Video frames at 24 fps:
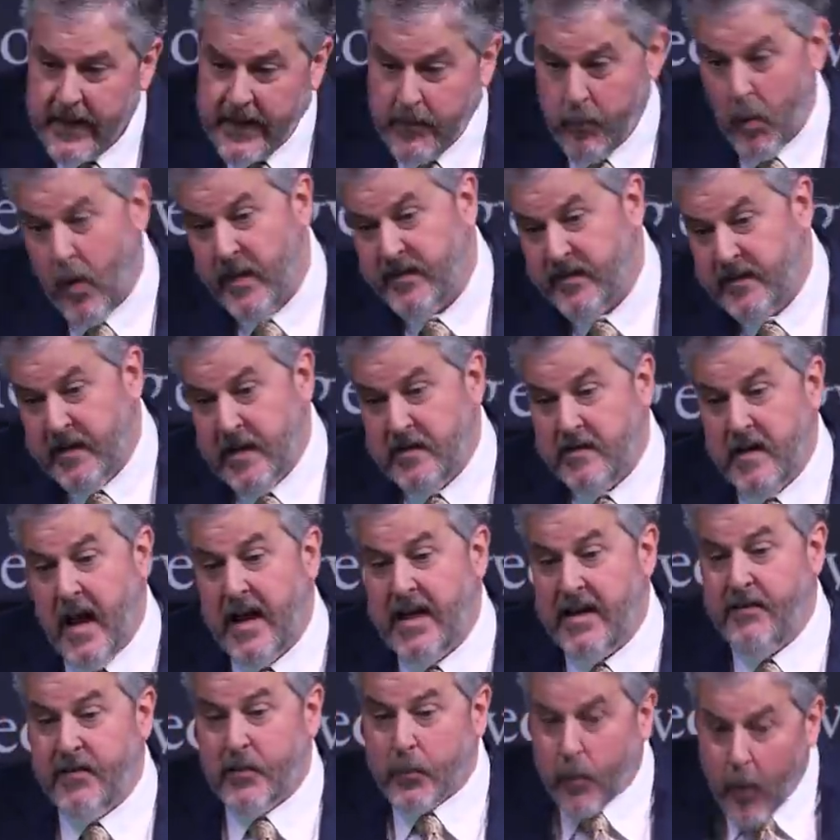In one sense,
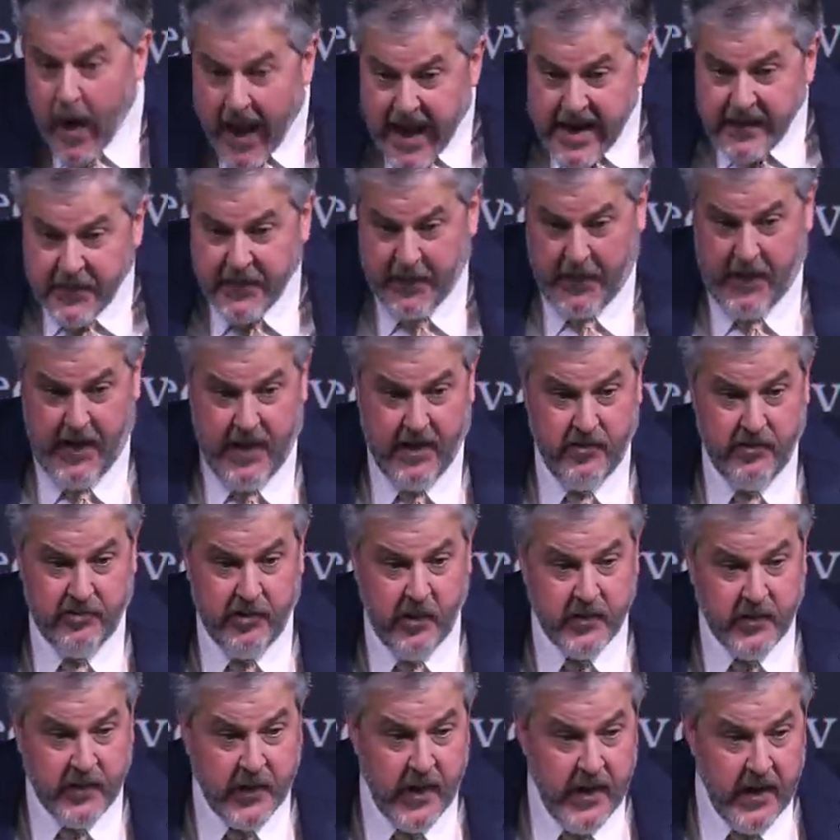not even raising it,
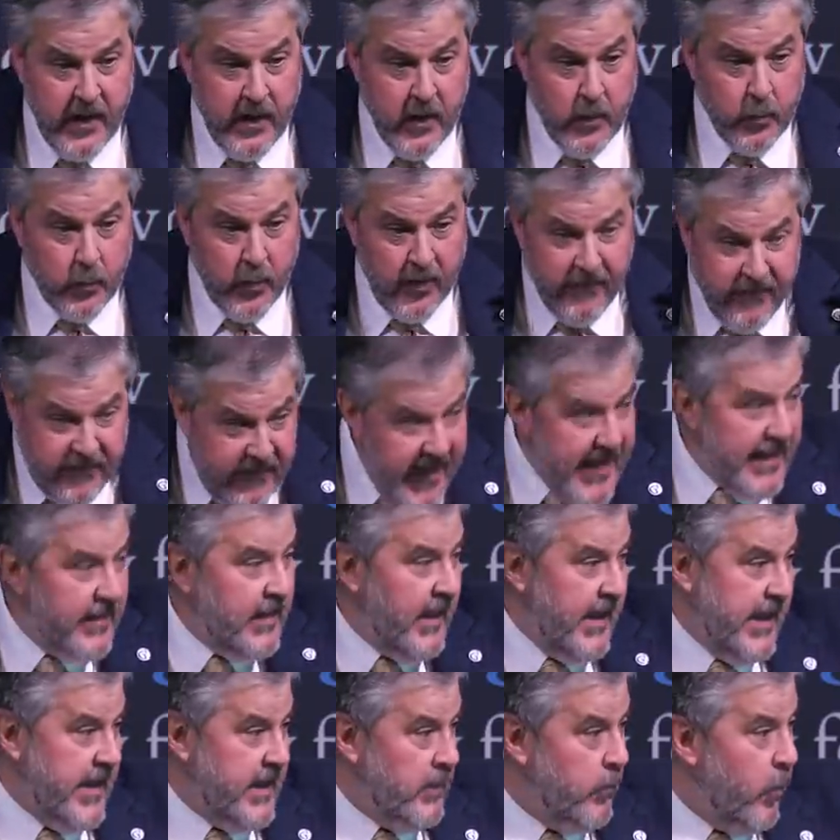just
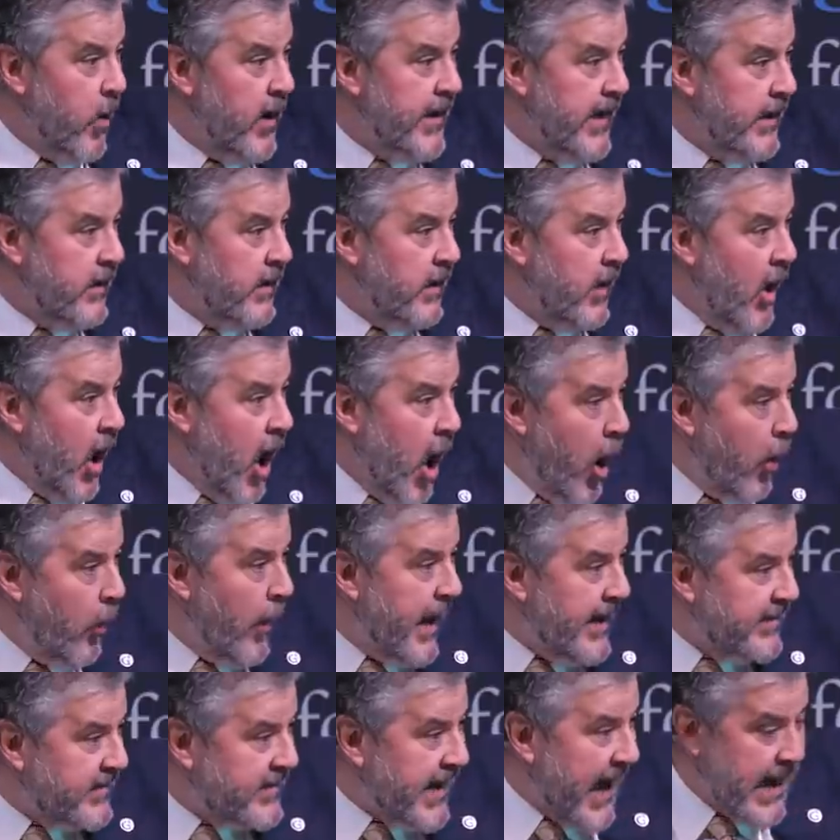revealing what it
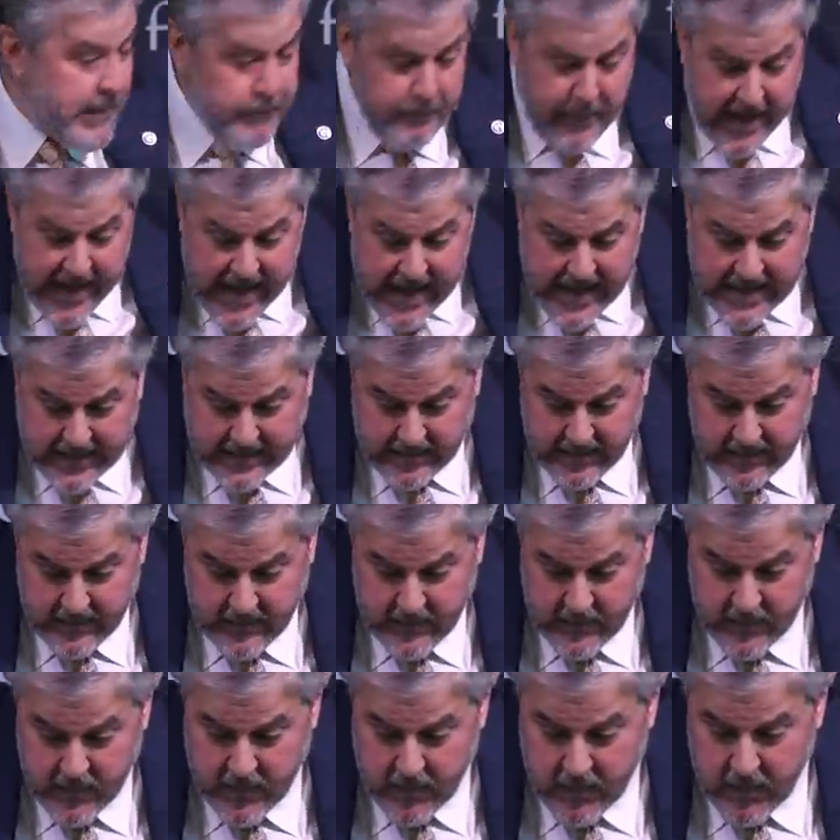always had been.
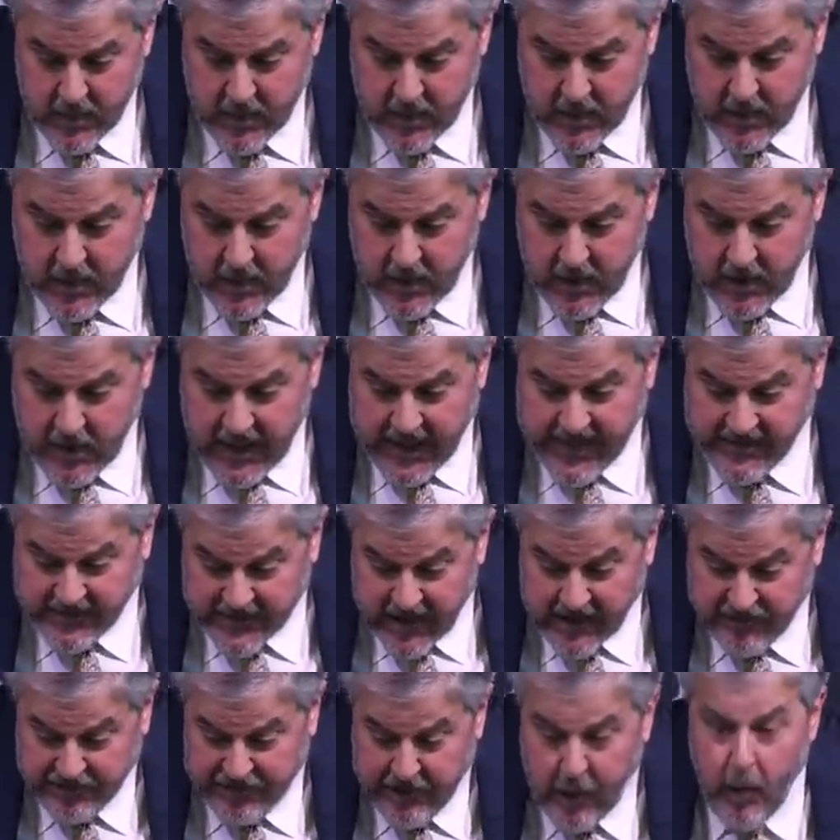He
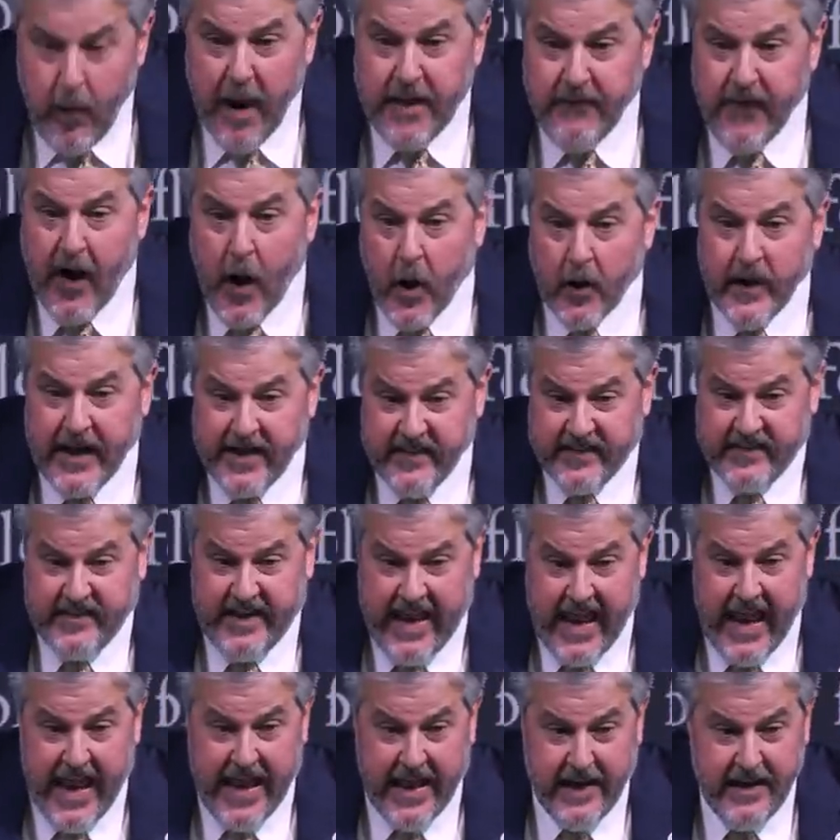says, You have heard it
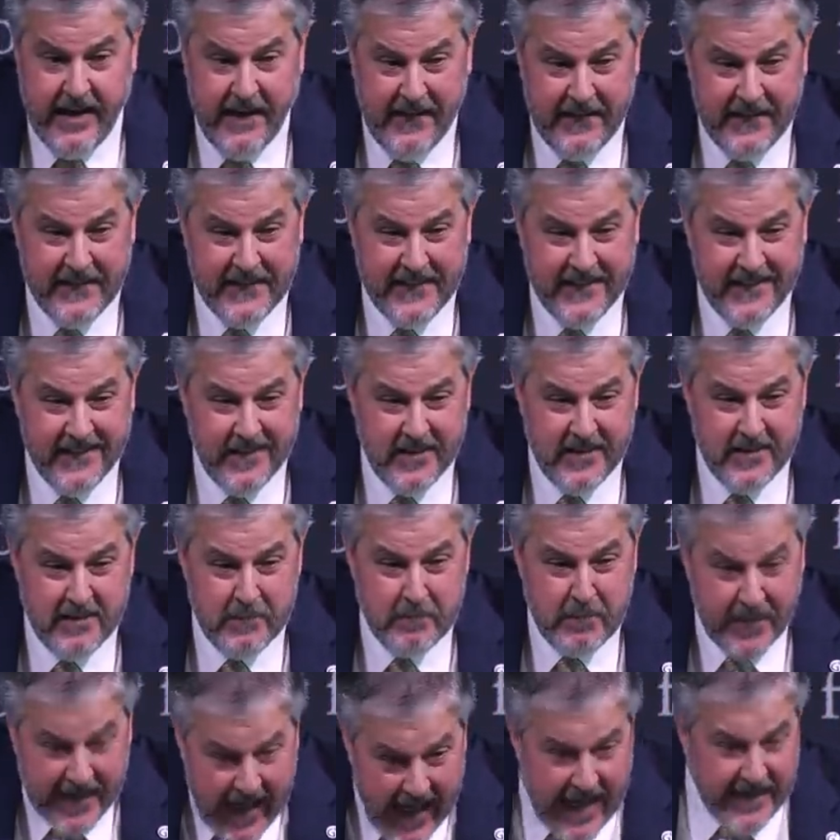said,
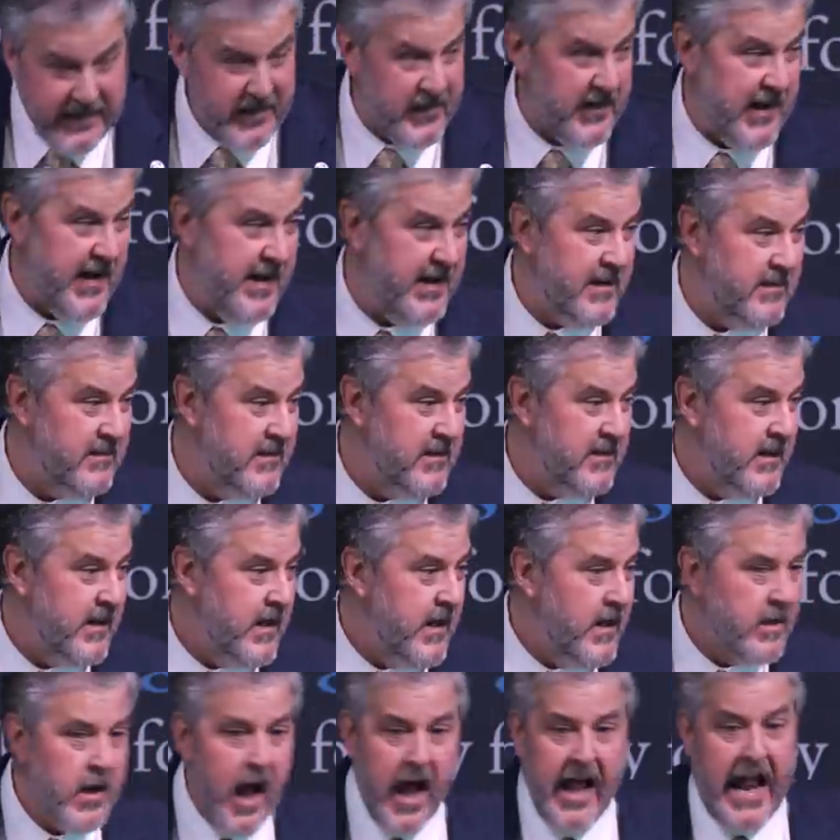but I say.
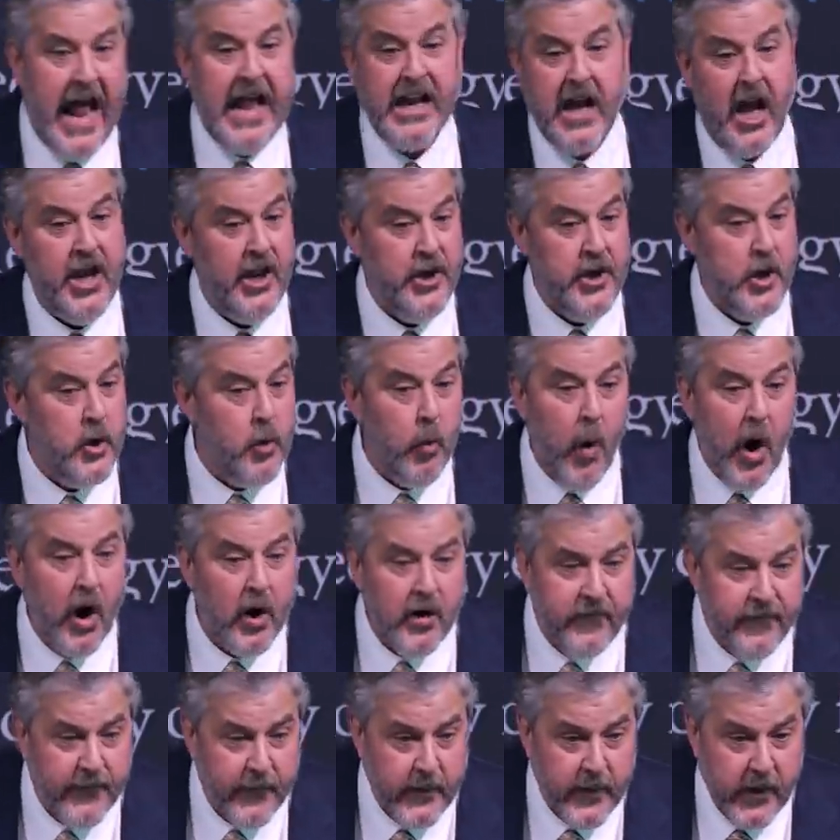Not, I got a new
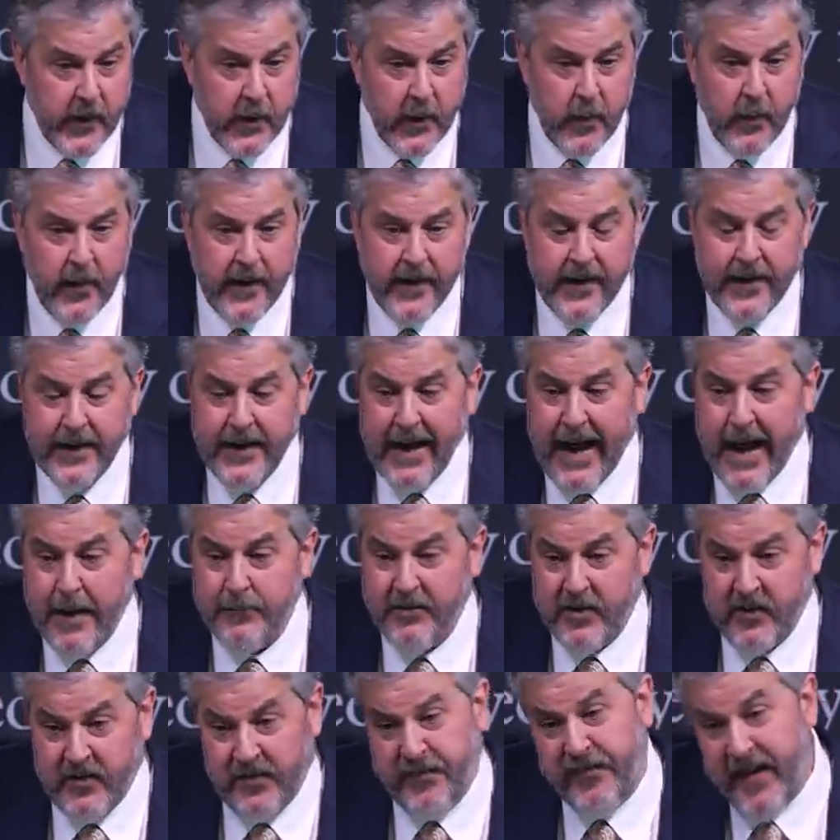word for you.
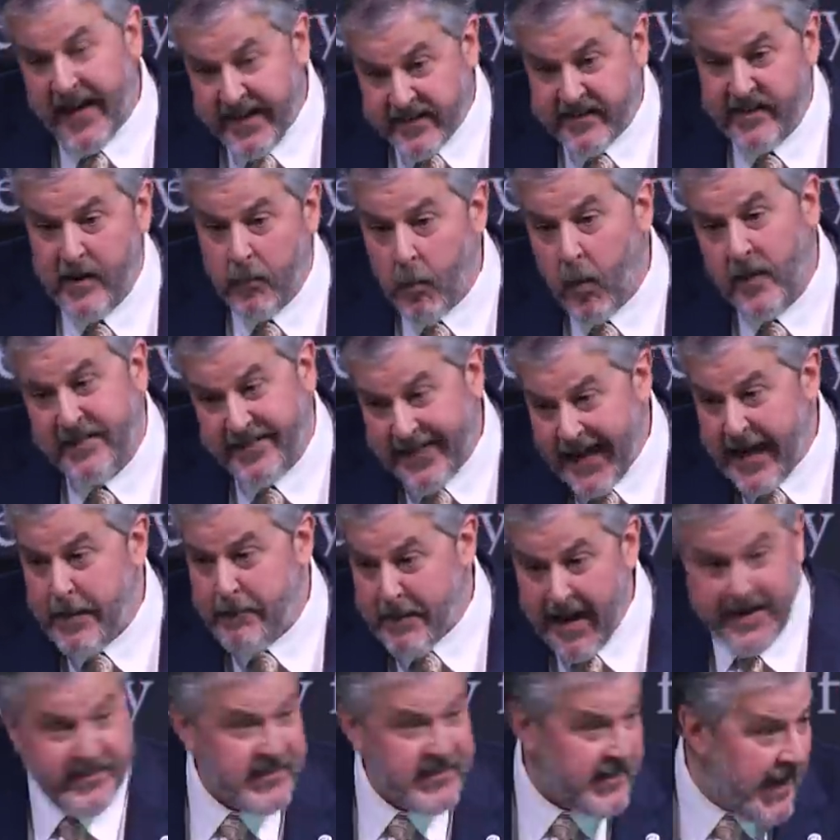I'm just fixing what they
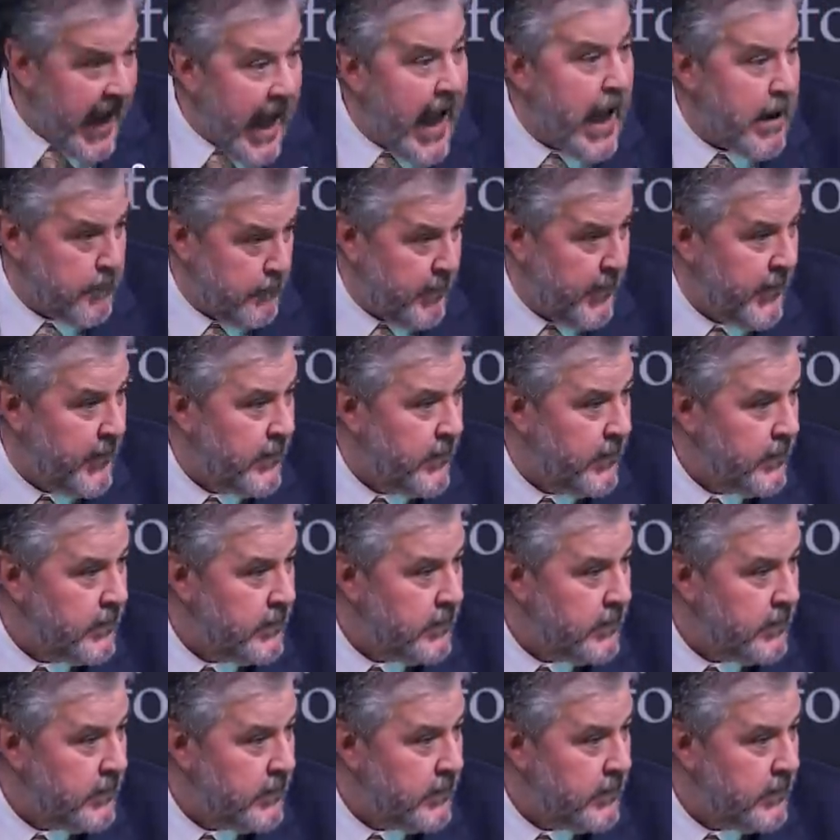messed up.